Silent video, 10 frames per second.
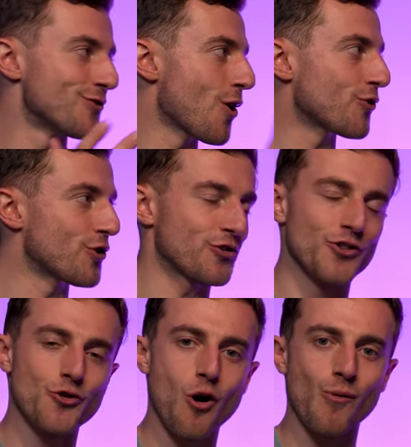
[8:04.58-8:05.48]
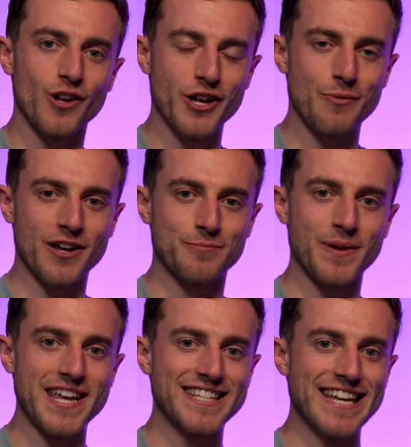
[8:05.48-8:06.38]
not just a normal U S
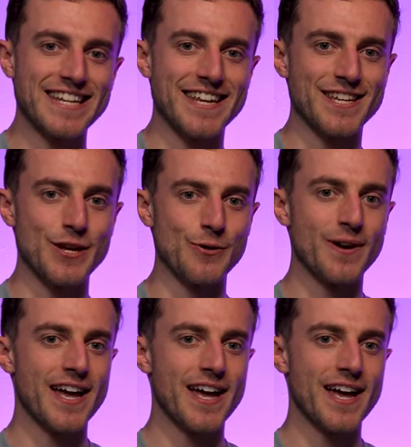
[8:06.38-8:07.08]
B D D U,